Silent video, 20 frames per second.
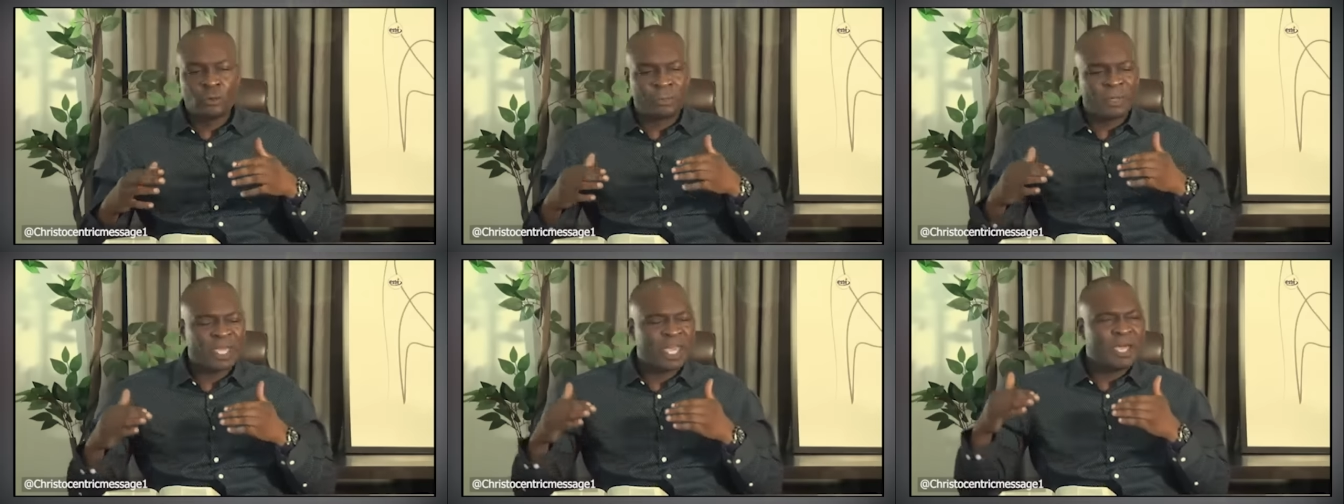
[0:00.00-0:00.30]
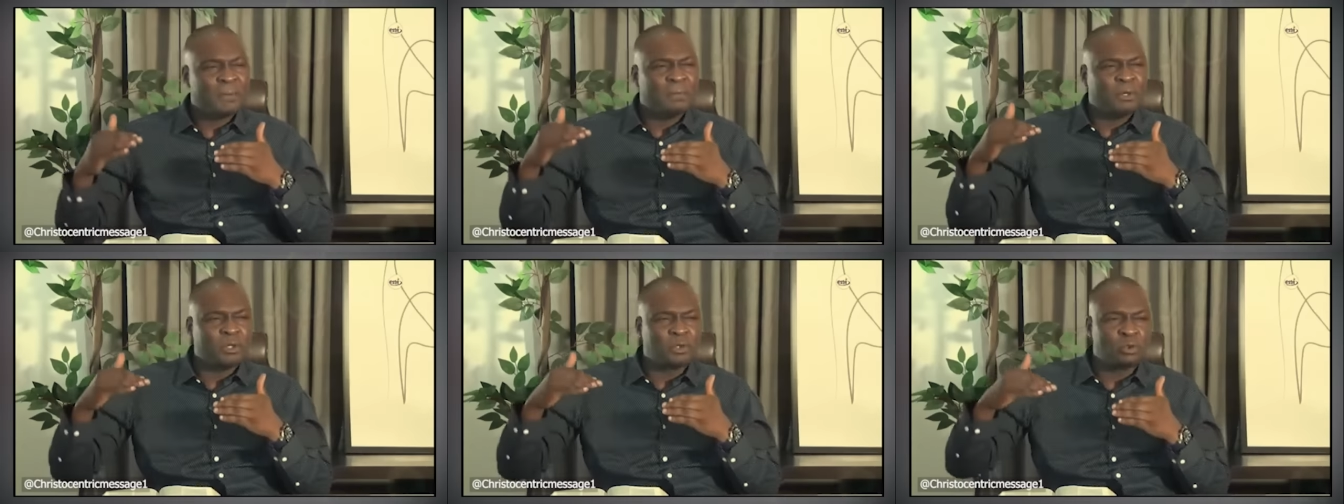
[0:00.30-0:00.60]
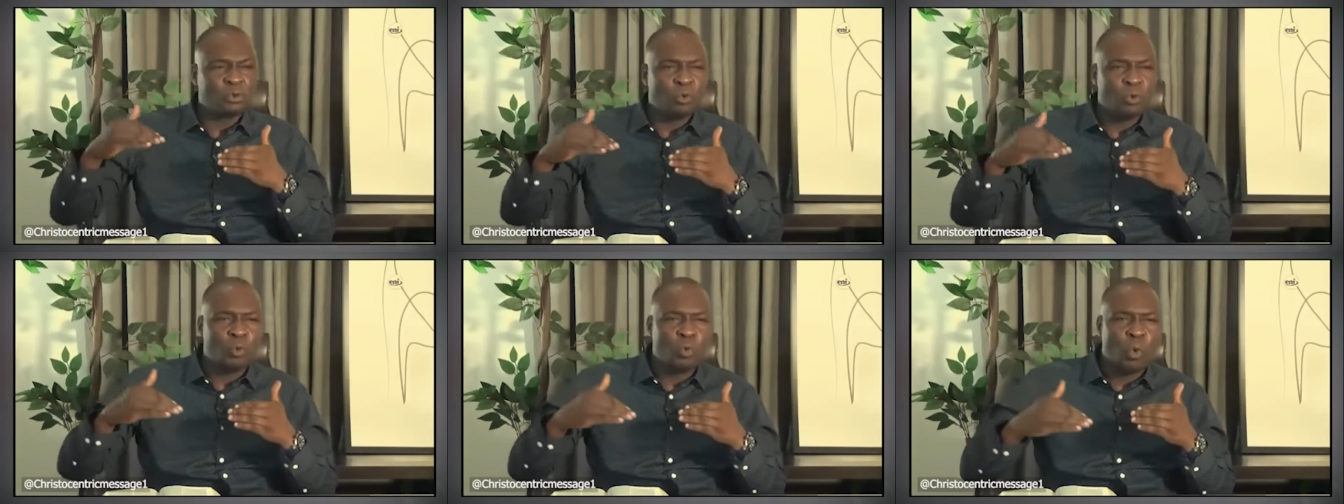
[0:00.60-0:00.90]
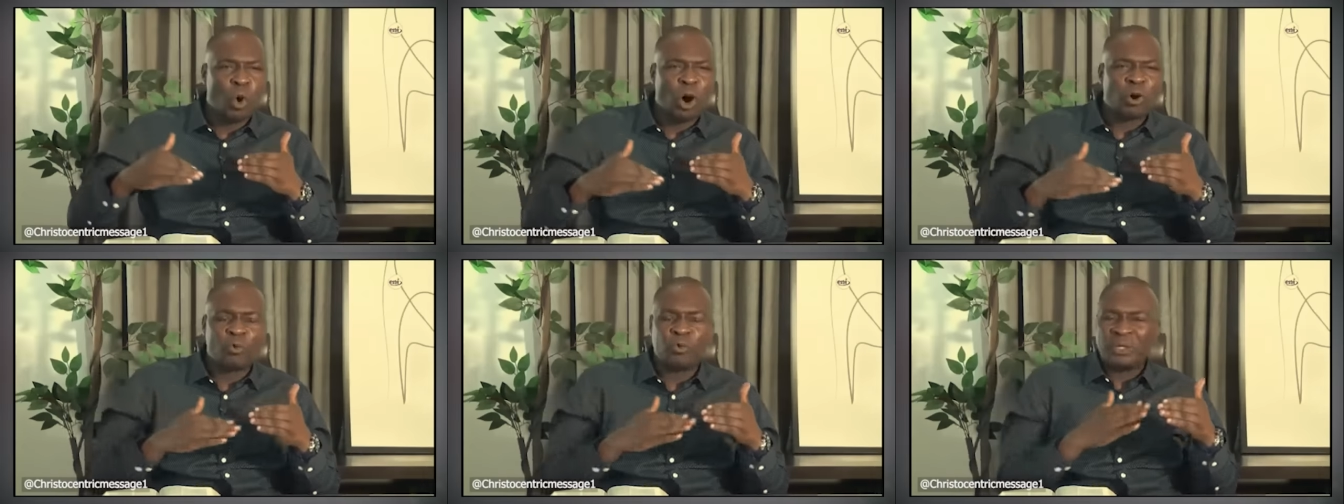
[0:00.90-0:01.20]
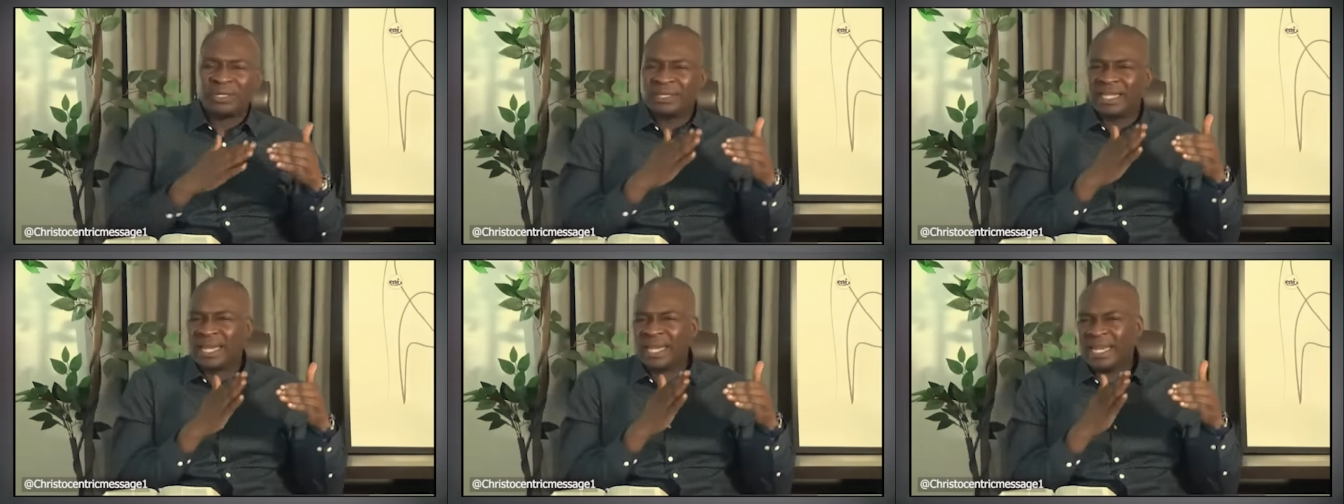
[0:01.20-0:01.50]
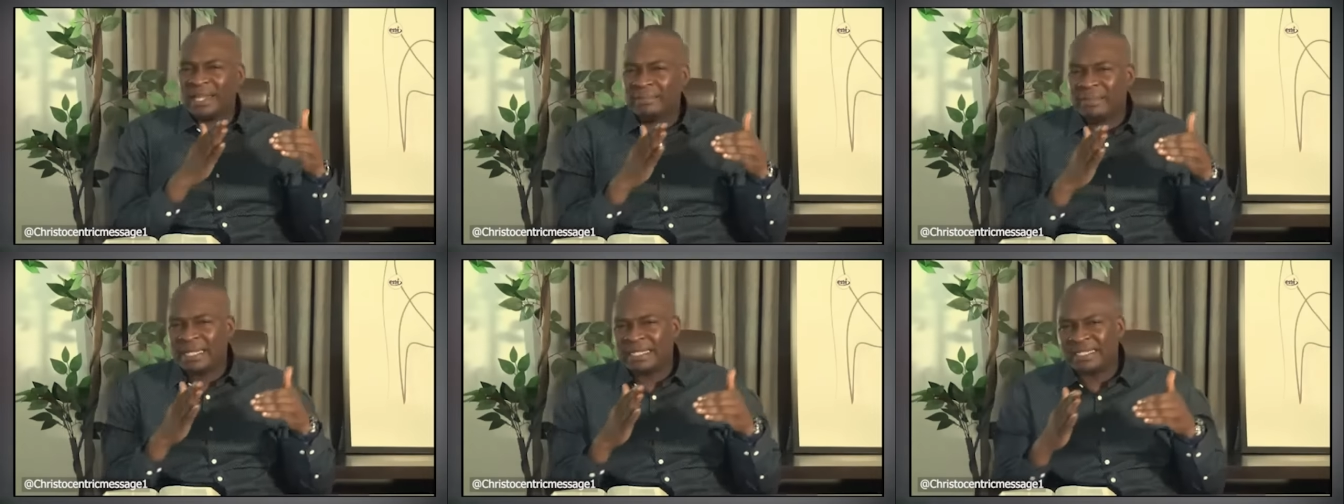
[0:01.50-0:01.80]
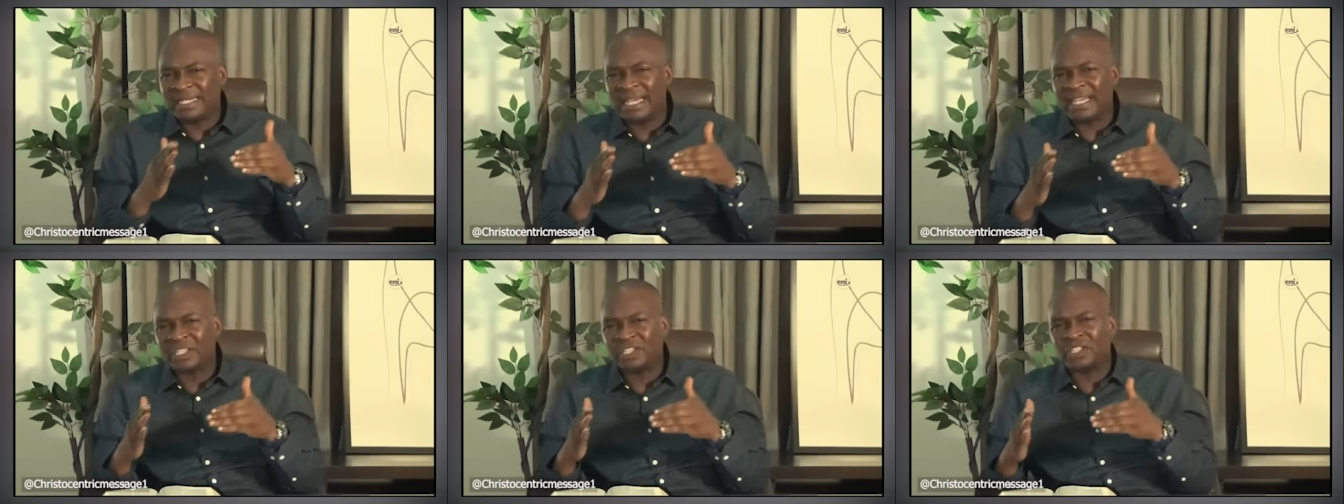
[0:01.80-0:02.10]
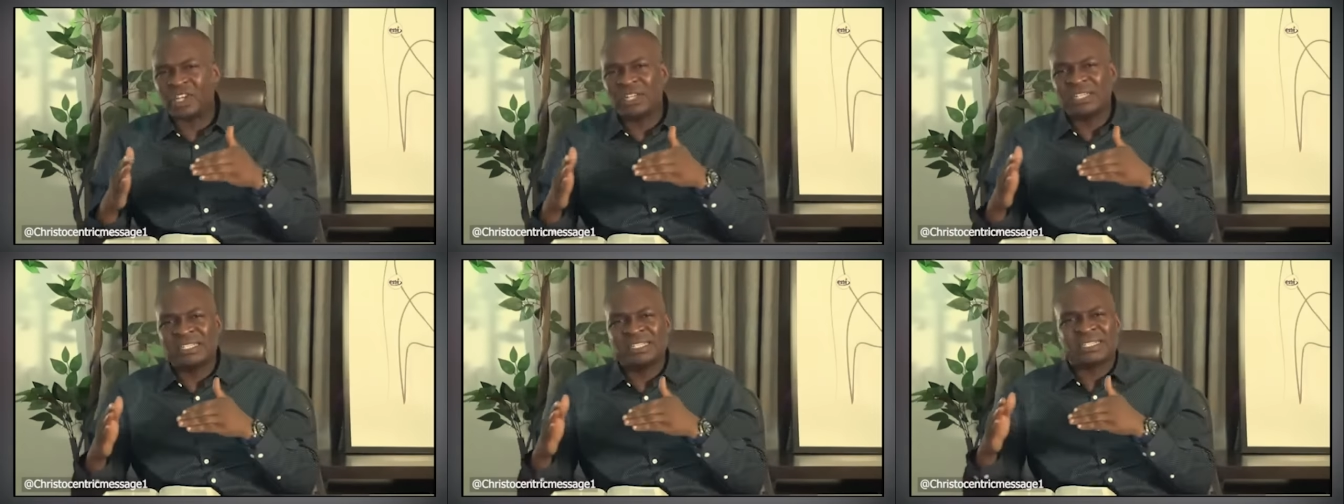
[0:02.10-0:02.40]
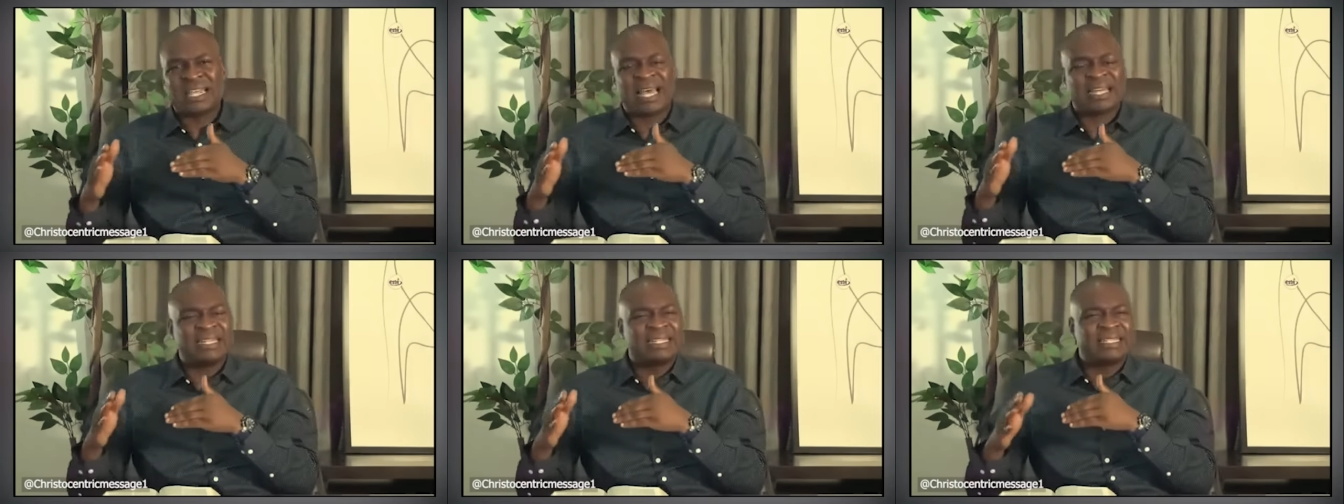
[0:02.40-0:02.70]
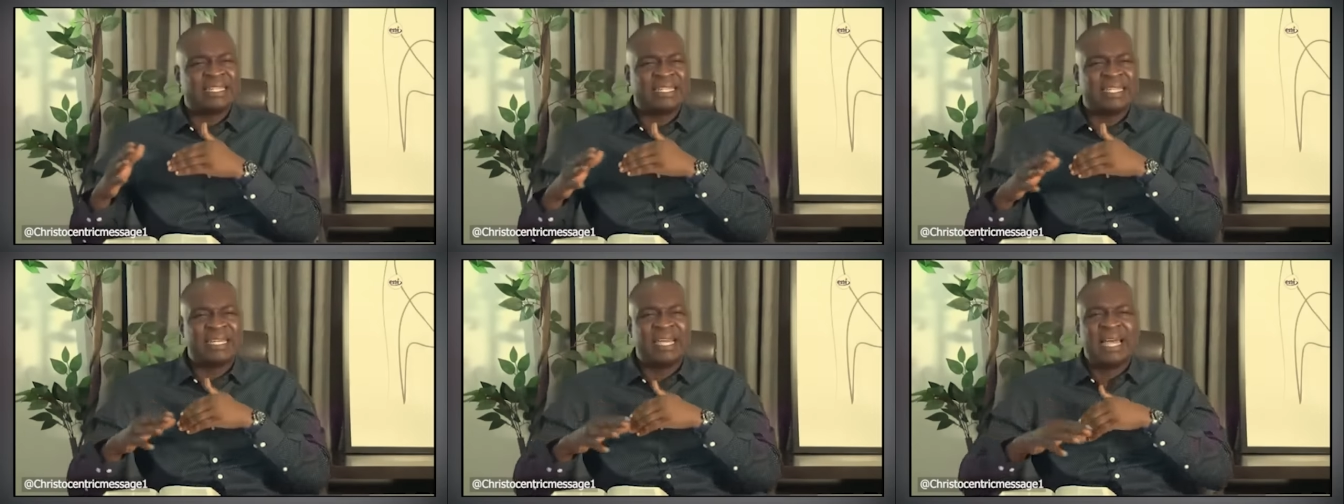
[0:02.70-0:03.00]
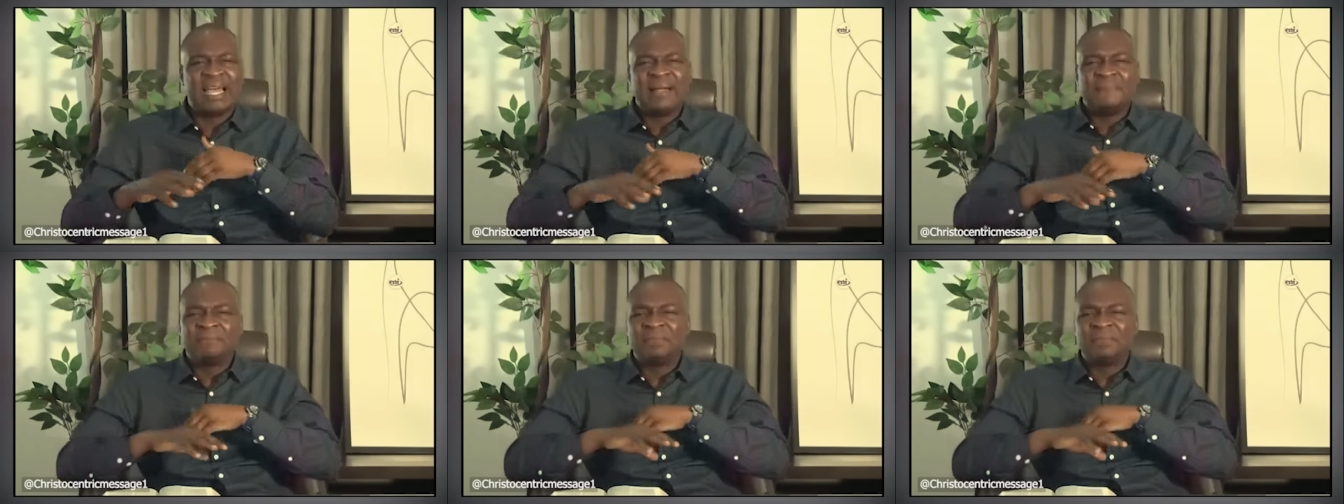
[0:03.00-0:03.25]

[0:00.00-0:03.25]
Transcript: to be able to work with the limitations and the,